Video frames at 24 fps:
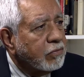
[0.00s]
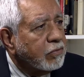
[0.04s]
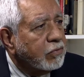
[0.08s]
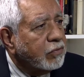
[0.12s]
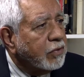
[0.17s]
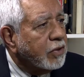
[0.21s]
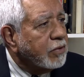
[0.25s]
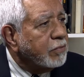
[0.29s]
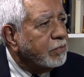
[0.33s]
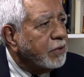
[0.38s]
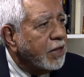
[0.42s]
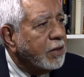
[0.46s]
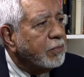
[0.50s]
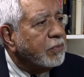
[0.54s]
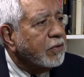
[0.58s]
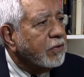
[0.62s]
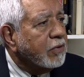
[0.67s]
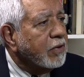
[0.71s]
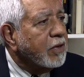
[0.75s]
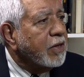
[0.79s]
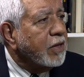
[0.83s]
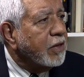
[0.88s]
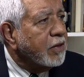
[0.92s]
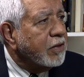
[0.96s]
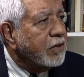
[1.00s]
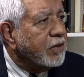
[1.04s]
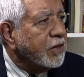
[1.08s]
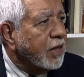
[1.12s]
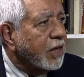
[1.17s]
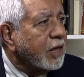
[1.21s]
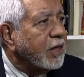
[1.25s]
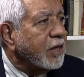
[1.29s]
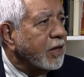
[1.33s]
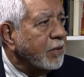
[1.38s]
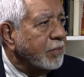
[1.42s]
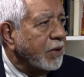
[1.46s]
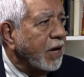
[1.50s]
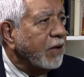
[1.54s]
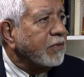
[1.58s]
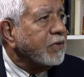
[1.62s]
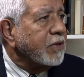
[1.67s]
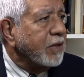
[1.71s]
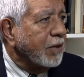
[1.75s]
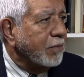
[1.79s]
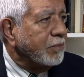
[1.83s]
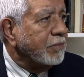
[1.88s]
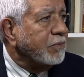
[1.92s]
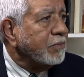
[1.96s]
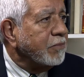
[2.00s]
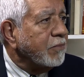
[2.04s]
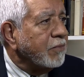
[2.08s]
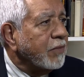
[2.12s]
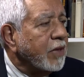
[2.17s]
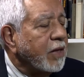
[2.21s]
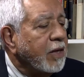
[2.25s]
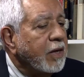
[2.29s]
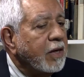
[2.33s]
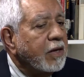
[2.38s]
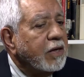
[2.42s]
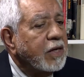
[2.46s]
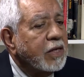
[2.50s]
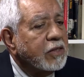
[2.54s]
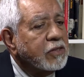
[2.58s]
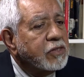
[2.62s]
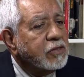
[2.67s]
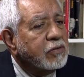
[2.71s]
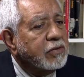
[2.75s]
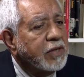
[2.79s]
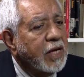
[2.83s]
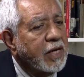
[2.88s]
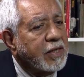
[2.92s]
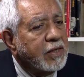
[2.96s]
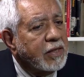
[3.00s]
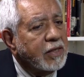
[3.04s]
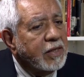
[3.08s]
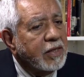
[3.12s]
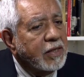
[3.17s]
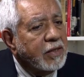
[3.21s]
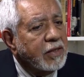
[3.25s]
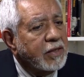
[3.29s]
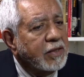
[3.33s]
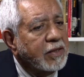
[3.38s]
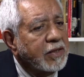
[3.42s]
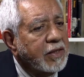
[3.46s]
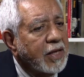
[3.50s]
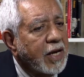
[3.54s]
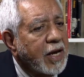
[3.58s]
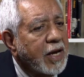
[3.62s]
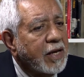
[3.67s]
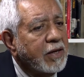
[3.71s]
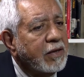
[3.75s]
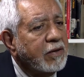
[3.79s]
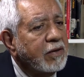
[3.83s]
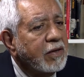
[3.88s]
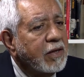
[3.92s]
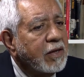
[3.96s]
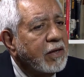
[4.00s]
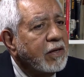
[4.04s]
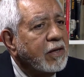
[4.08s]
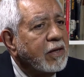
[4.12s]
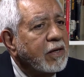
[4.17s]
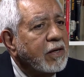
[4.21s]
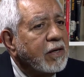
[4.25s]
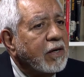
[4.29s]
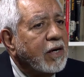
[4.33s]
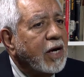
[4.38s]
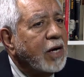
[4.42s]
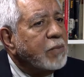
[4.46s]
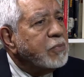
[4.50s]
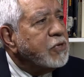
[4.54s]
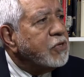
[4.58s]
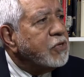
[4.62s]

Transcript: what people think about them. So that I'm